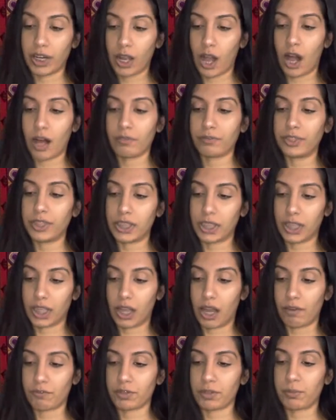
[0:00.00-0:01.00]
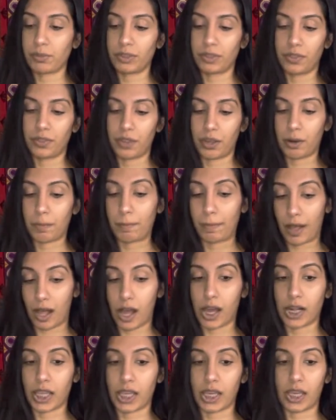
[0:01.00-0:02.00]
confident and comfortable in their
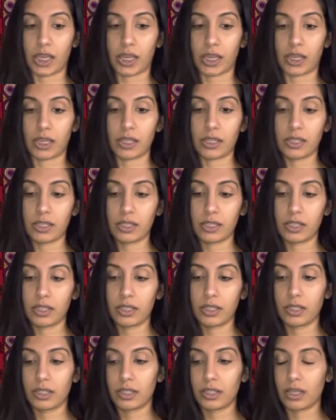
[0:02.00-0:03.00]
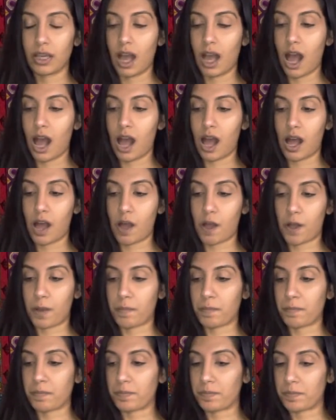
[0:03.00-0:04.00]
body.
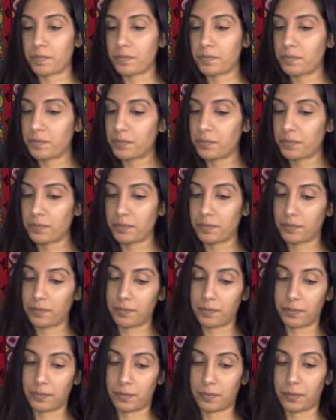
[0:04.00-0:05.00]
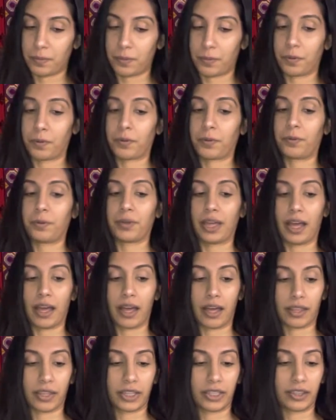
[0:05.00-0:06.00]
Um, oh
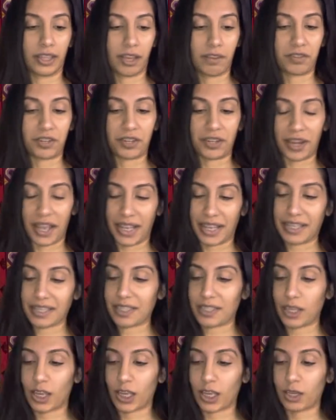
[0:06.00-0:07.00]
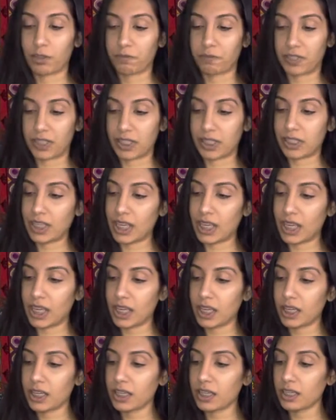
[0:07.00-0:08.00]
yeah, like they have a nice like
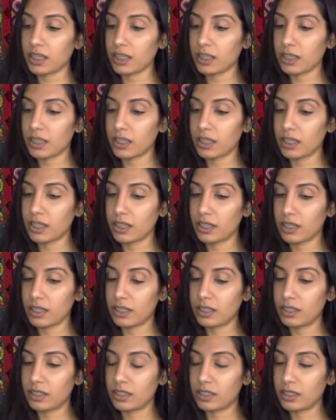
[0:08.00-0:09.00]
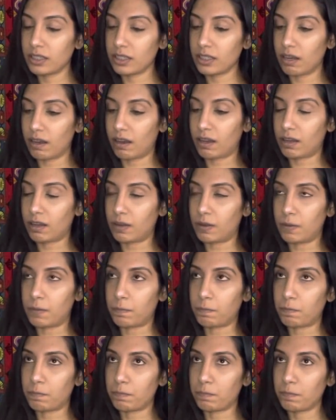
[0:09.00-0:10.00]
physique.
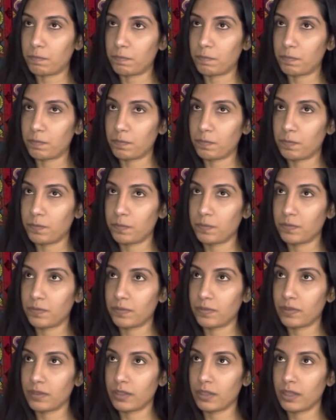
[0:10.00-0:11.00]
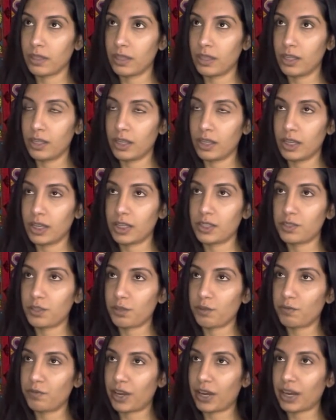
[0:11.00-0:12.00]
Um because
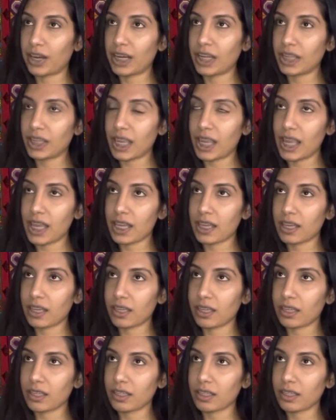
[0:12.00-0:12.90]
they're very like